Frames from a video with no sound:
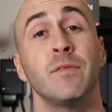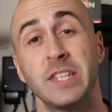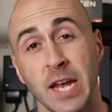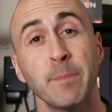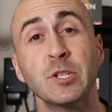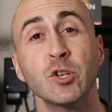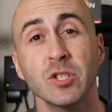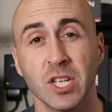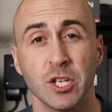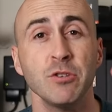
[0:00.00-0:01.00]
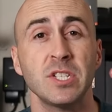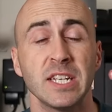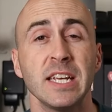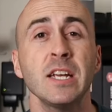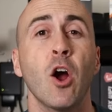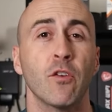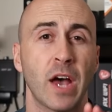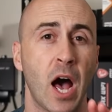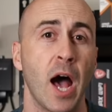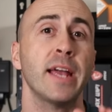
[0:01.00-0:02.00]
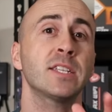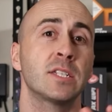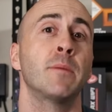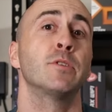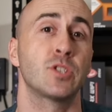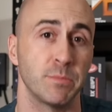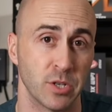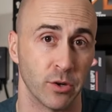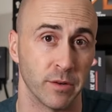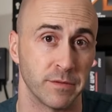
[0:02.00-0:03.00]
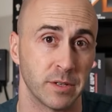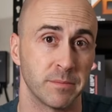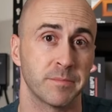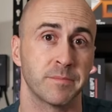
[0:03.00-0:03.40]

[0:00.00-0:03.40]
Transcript: The temperatures that you see are the highest numbers observed.